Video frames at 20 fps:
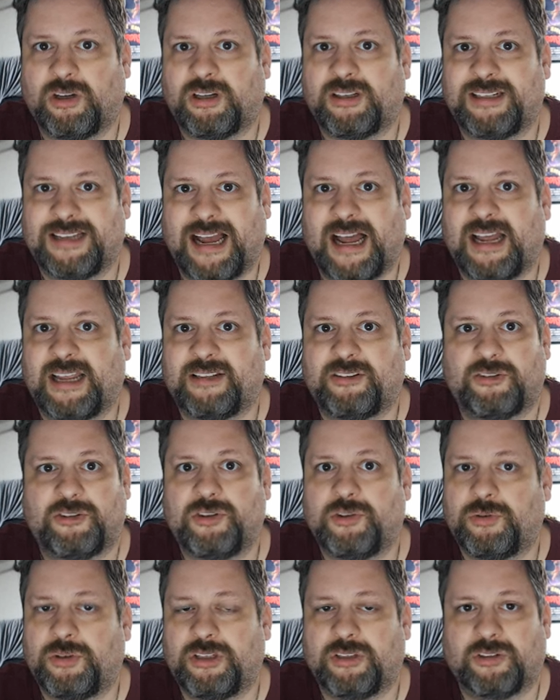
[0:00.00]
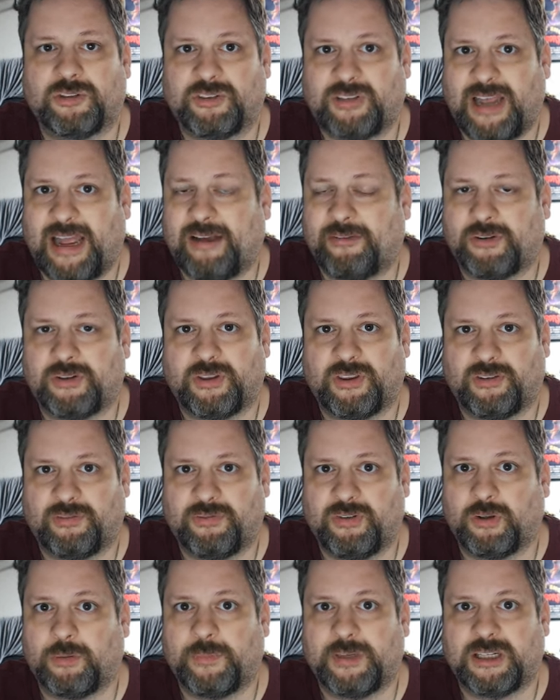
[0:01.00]
dies 2 years after the
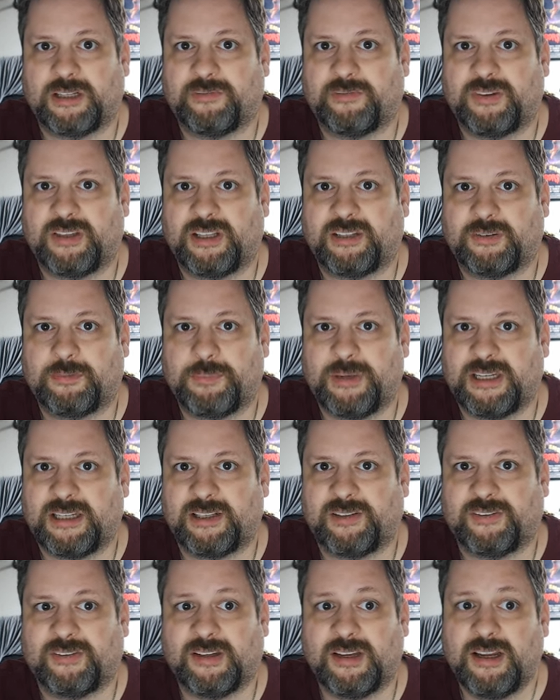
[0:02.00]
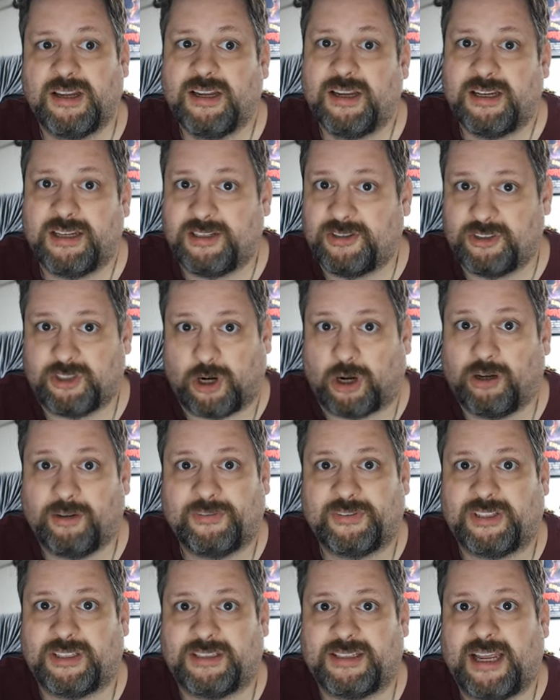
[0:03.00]
filming of this because he
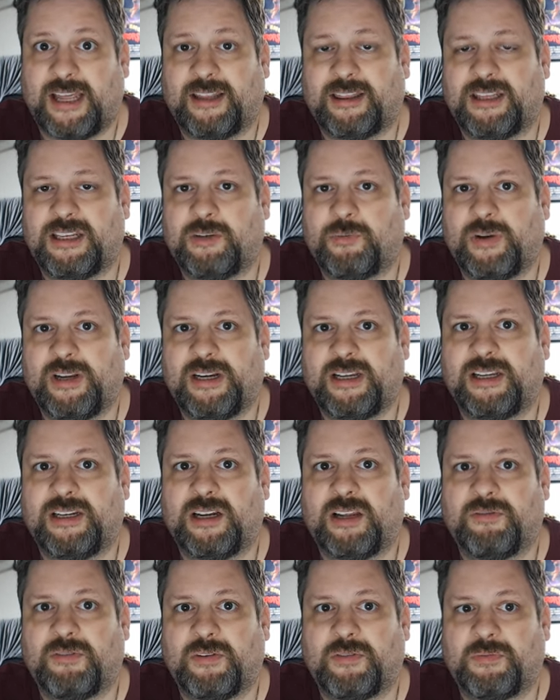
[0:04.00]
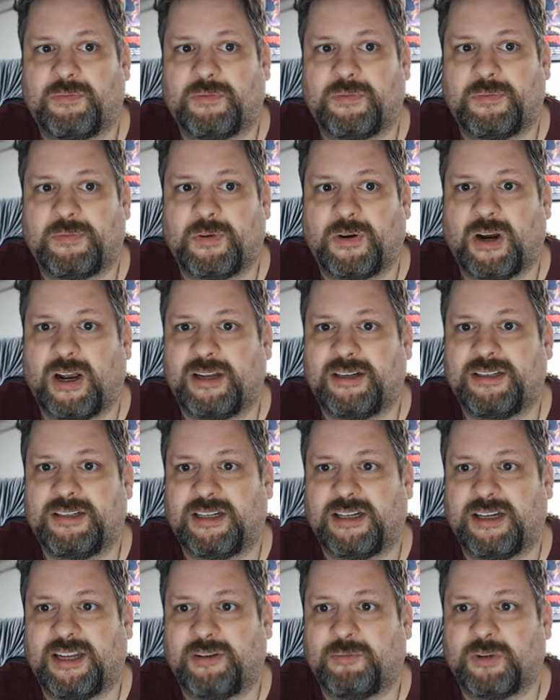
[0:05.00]
starved to death. He went in for
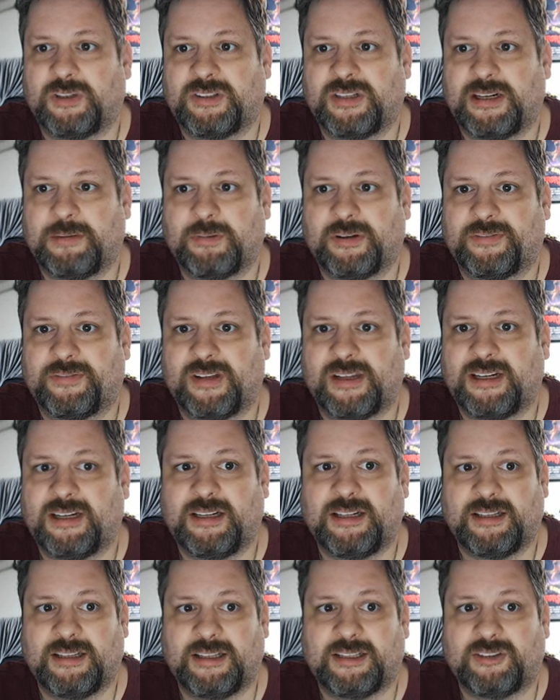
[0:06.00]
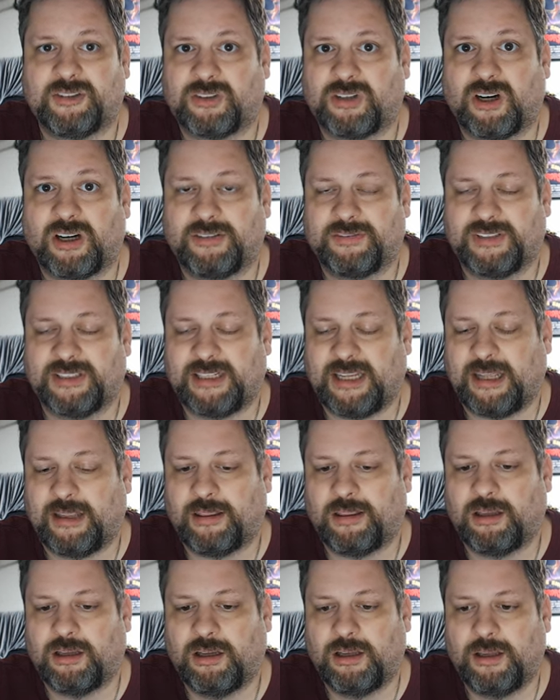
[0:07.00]
hunting and wasn't able to find anything and starved to
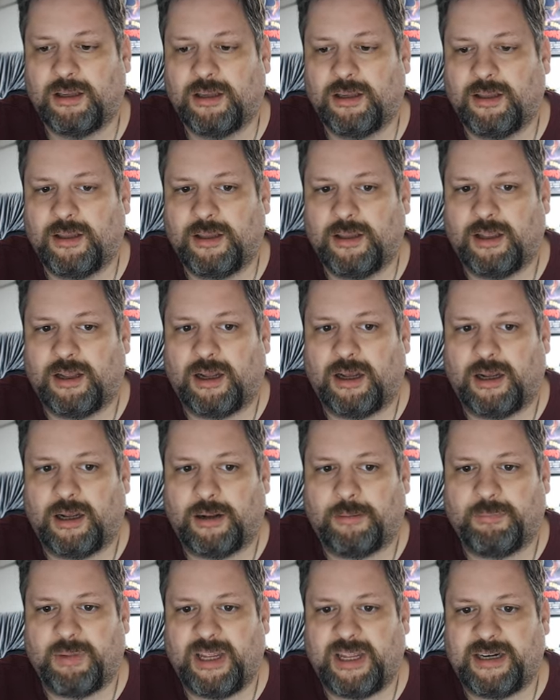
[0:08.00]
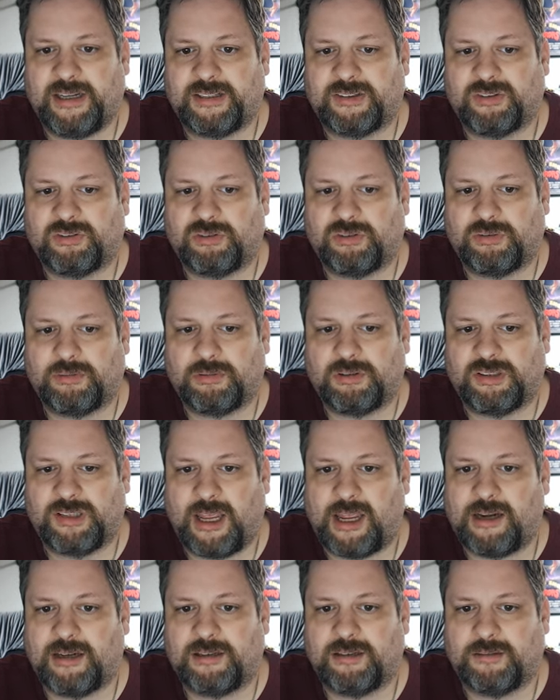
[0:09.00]
death. And it's
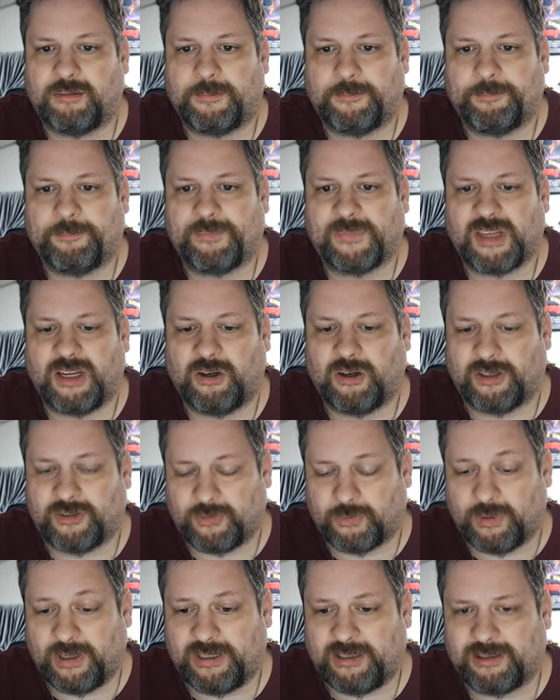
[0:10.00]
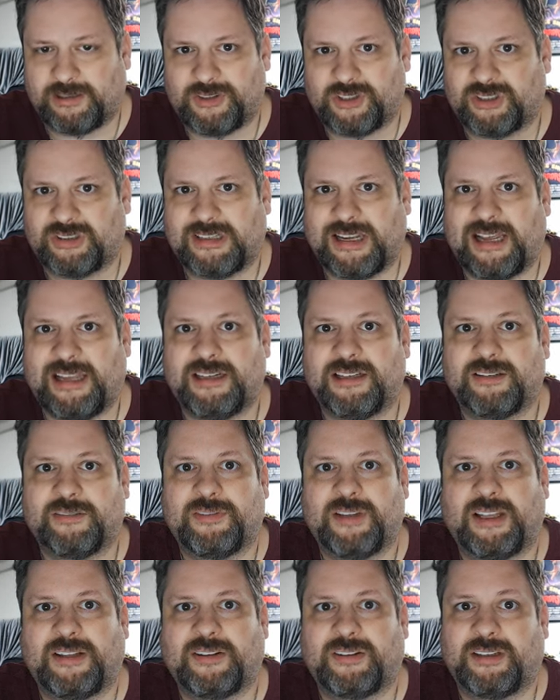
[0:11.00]
said, or it's written just kind of
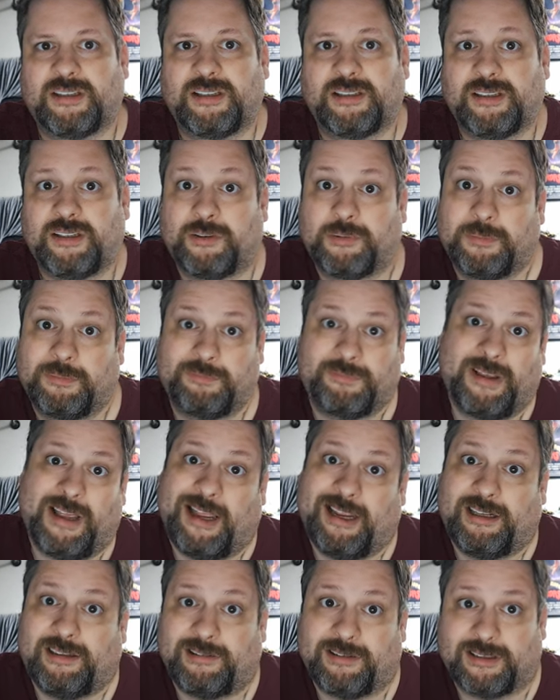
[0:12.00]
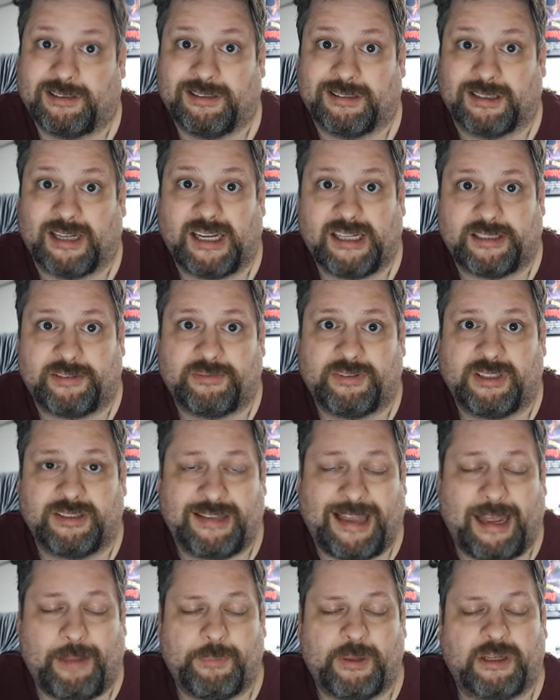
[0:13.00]
as a, hey, this is life. This
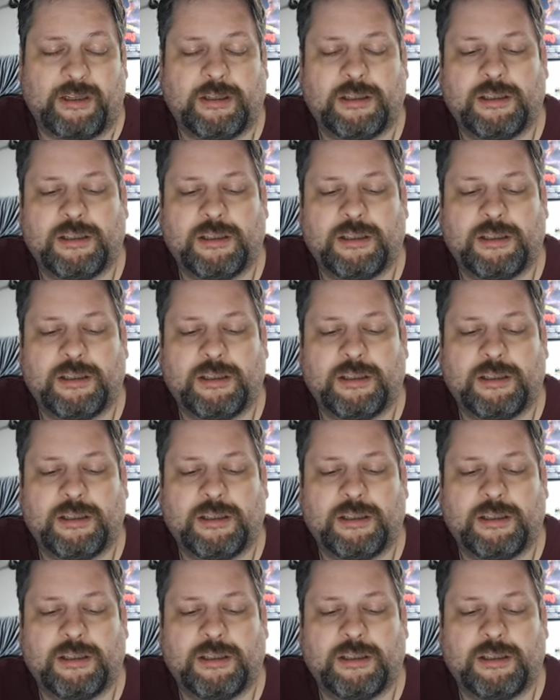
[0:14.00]
happened.